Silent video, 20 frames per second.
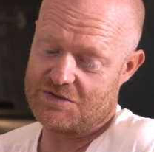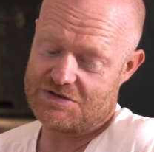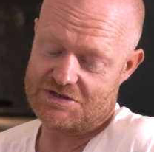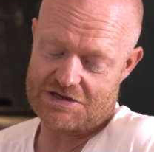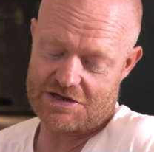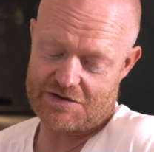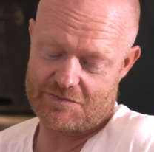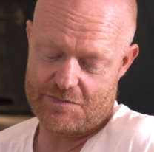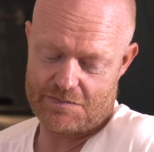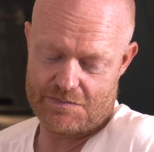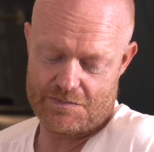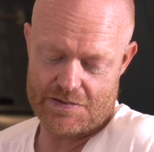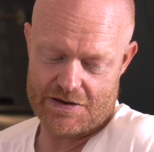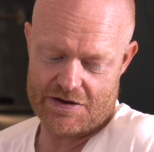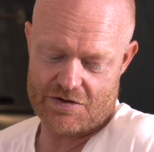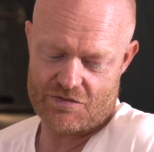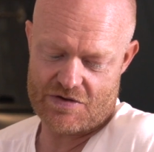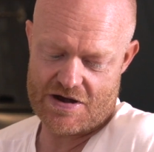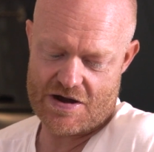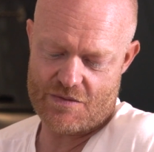We just love
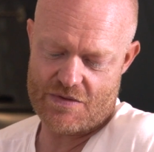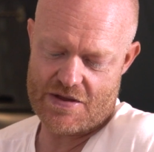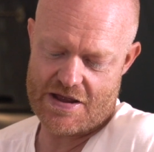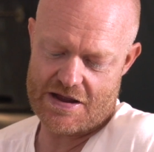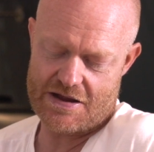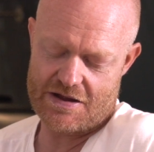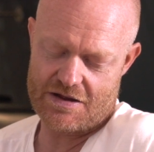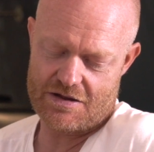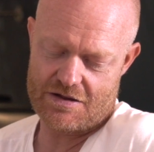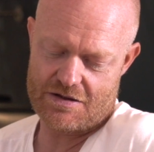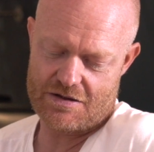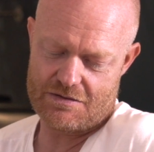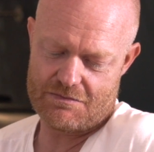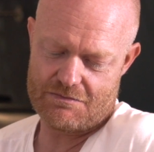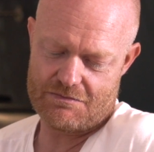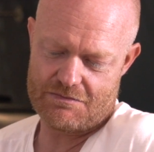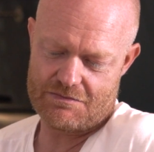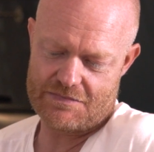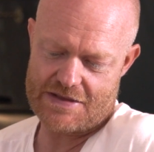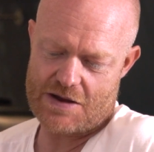being around that
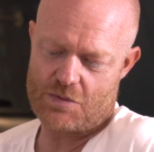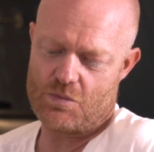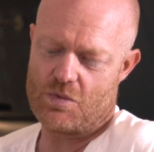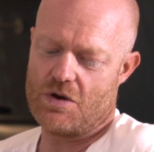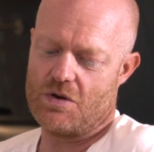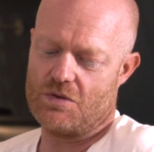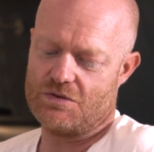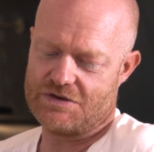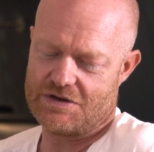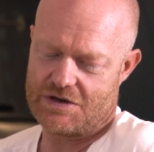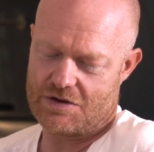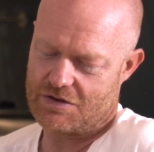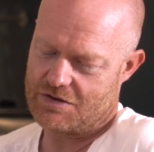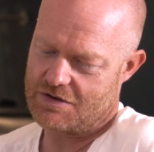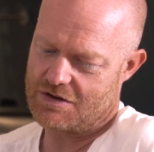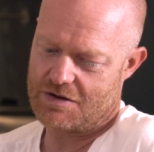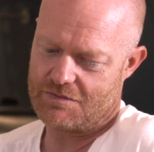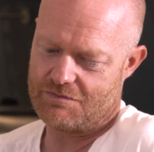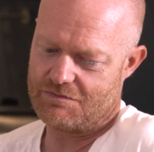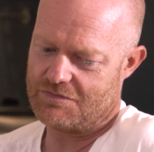that world. You know,
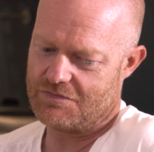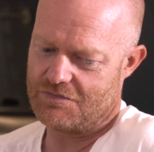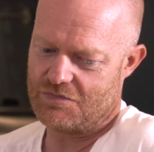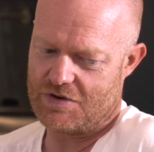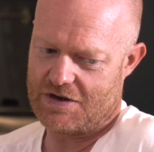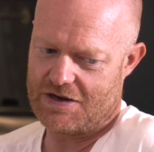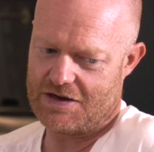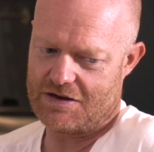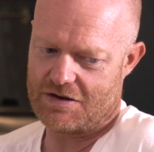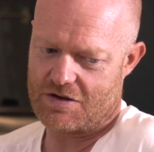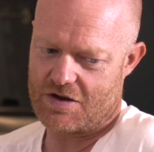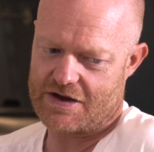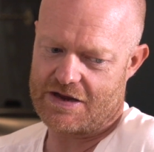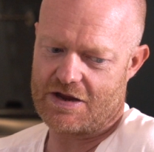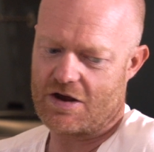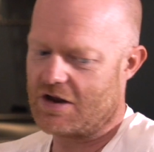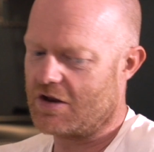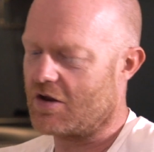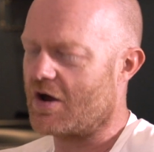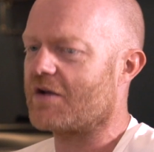I really
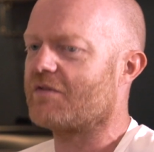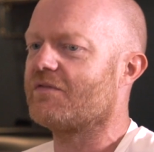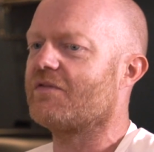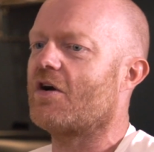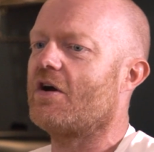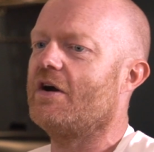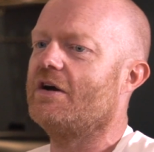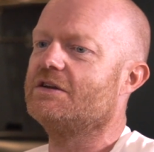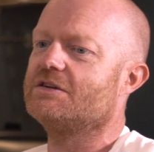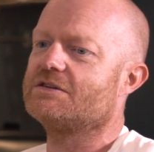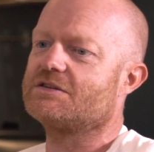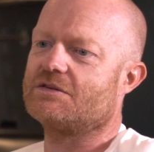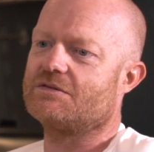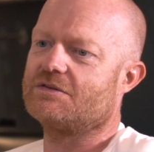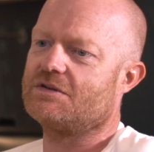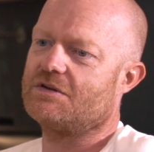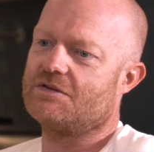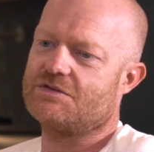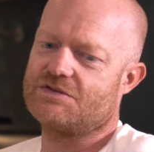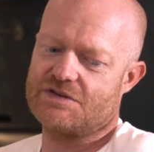like it. I like fighters. I
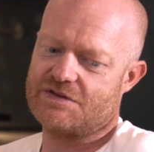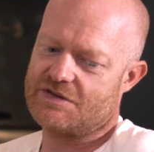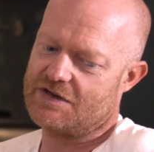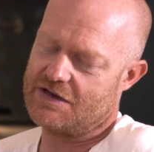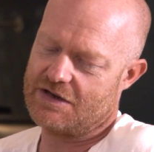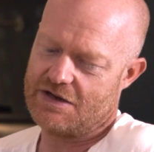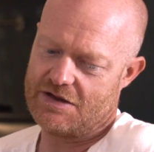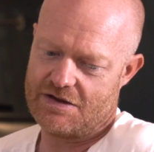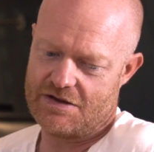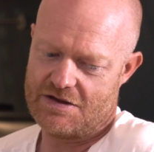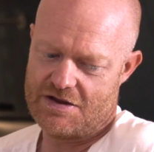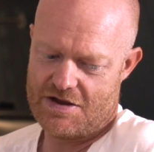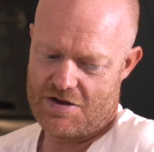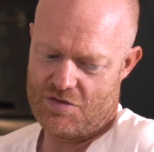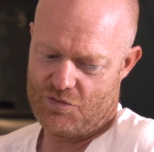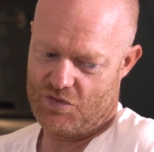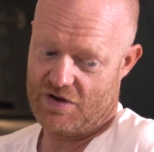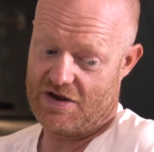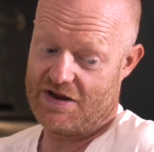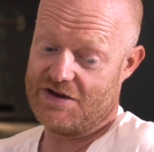just think they're
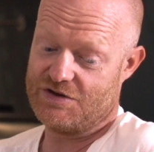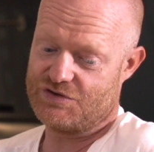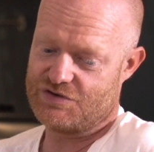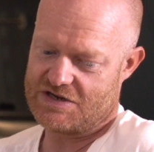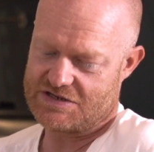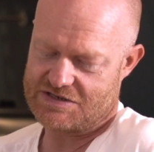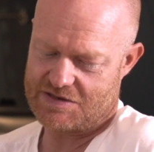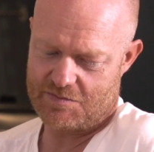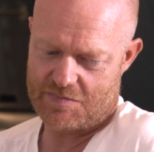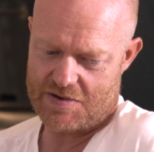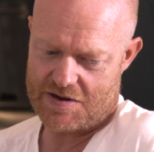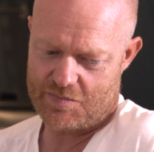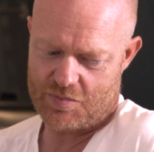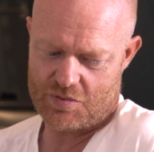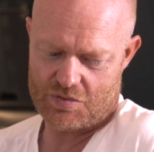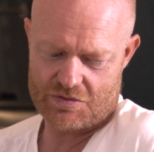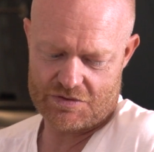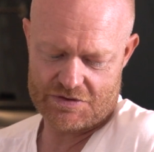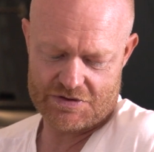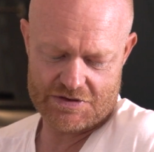really interesting
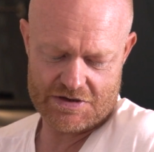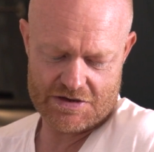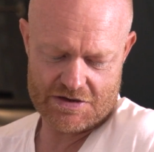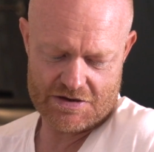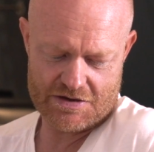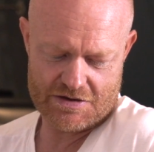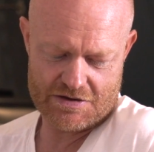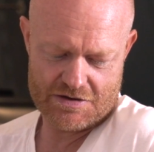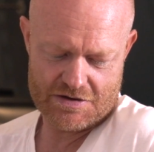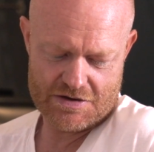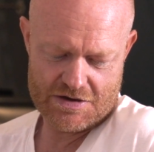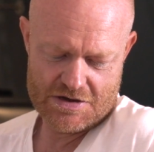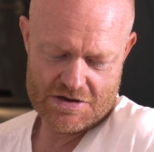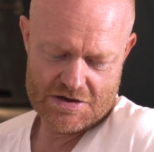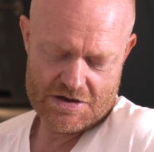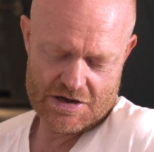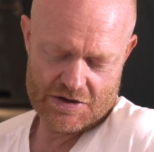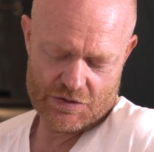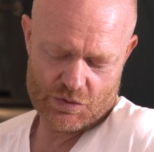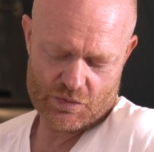people, and
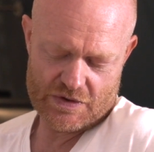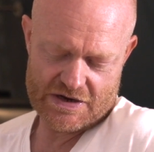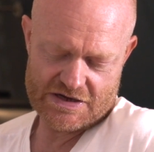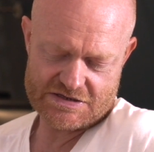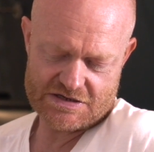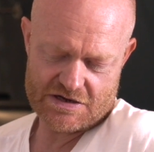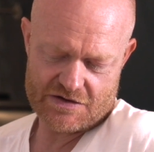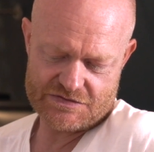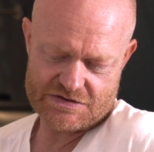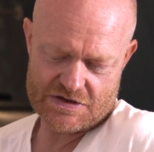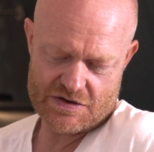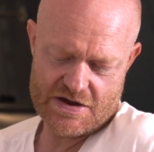all that stuff.